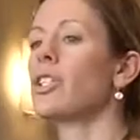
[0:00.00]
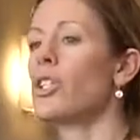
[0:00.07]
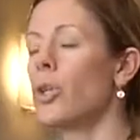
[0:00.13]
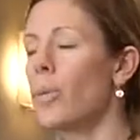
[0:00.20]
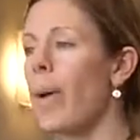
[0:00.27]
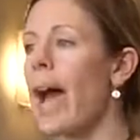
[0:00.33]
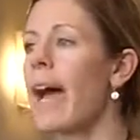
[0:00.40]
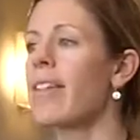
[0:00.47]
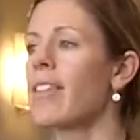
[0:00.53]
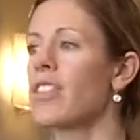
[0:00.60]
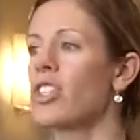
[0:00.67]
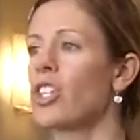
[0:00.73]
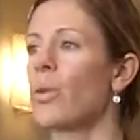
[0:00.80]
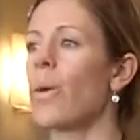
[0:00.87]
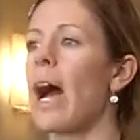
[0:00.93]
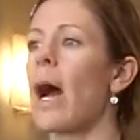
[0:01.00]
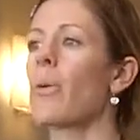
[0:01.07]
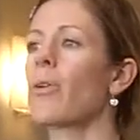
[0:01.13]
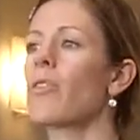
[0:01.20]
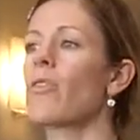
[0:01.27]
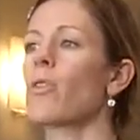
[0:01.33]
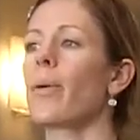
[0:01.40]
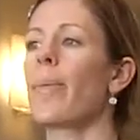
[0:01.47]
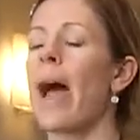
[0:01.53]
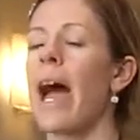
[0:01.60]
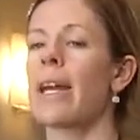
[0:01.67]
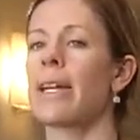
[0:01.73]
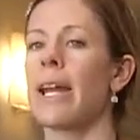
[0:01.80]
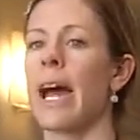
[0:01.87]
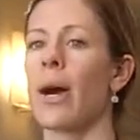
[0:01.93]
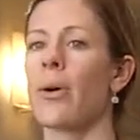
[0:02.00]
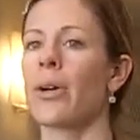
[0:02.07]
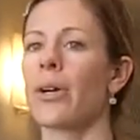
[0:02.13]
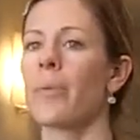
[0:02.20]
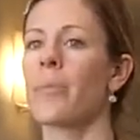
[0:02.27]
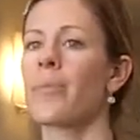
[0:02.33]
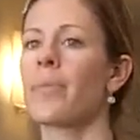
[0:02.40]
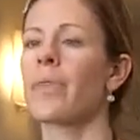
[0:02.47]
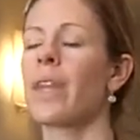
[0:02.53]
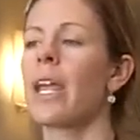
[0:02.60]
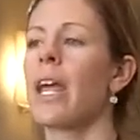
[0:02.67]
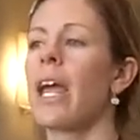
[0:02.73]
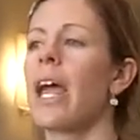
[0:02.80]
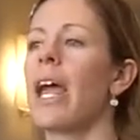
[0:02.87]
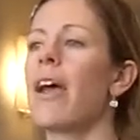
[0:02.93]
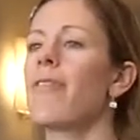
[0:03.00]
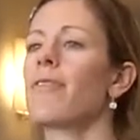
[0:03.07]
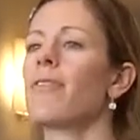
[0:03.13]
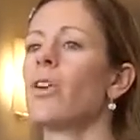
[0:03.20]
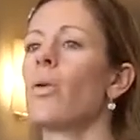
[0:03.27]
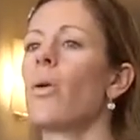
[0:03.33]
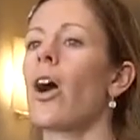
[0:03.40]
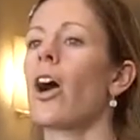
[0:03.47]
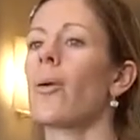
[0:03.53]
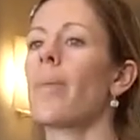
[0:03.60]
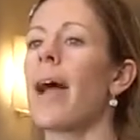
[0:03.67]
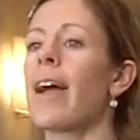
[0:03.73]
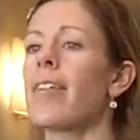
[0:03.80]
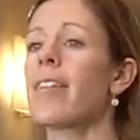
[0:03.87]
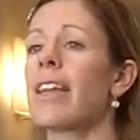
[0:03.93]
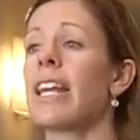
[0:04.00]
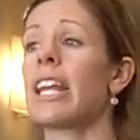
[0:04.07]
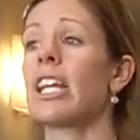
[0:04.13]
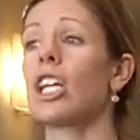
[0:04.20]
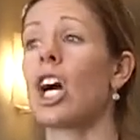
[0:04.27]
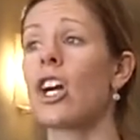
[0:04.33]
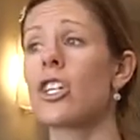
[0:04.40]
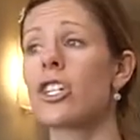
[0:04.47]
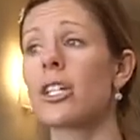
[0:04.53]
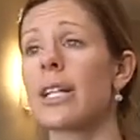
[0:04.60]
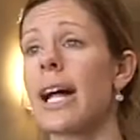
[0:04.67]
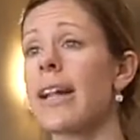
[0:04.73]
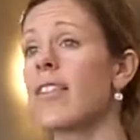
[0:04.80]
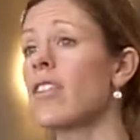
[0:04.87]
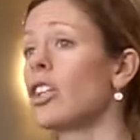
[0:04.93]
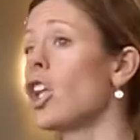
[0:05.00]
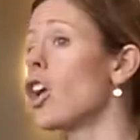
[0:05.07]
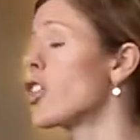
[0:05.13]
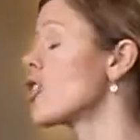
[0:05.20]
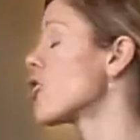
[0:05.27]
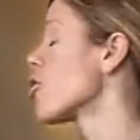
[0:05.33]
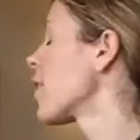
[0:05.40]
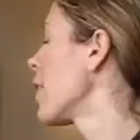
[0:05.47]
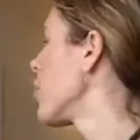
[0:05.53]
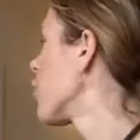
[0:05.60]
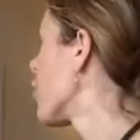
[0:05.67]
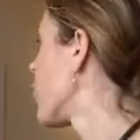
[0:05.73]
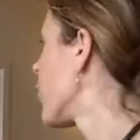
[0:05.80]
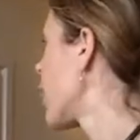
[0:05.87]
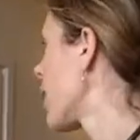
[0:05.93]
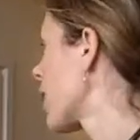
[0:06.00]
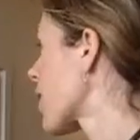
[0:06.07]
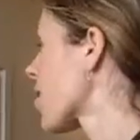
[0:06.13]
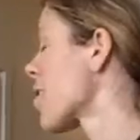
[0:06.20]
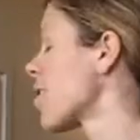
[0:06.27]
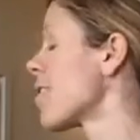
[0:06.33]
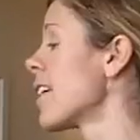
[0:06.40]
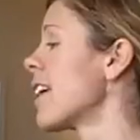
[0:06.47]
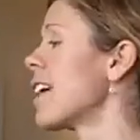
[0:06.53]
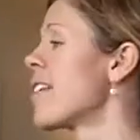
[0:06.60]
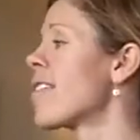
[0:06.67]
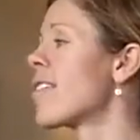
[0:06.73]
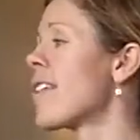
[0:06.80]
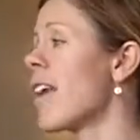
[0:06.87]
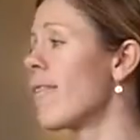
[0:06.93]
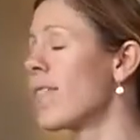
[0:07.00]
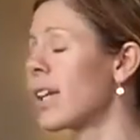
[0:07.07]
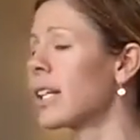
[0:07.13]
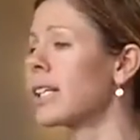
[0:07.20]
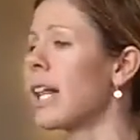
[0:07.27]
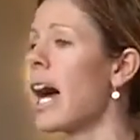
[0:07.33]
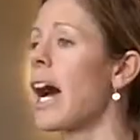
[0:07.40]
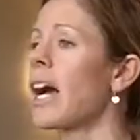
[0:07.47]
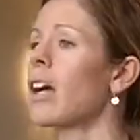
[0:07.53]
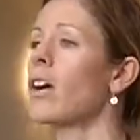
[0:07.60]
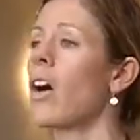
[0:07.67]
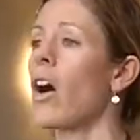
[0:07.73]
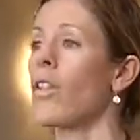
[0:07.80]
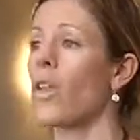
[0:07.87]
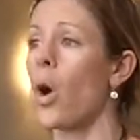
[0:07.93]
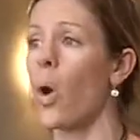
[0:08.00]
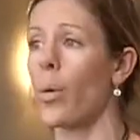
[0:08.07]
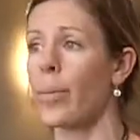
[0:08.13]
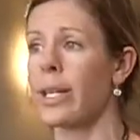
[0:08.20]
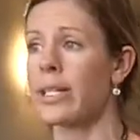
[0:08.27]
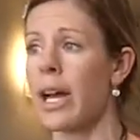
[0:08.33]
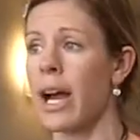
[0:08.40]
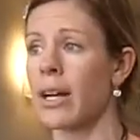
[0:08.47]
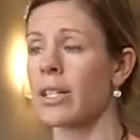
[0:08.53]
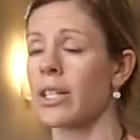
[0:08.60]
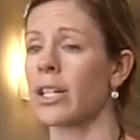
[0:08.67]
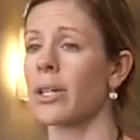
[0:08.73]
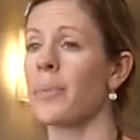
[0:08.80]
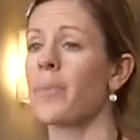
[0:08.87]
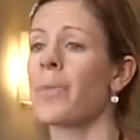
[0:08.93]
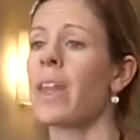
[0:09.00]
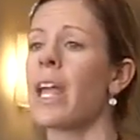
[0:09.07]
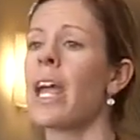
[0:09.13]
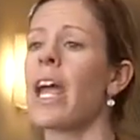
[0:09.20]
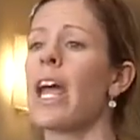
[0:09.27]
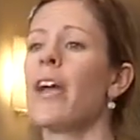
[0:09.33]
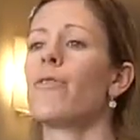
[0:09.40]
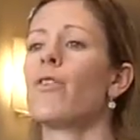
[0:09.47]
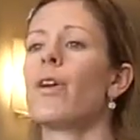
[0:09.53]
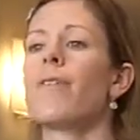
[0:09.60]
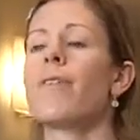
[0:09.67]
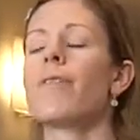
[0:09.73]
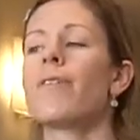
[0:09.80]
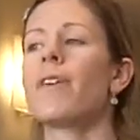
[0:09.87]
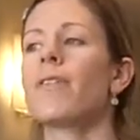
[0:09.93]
2 pads in 2 hours or a pad an hour, if you are passing any large clots larger than your fist, save the clot, call the OB doctor. If you have a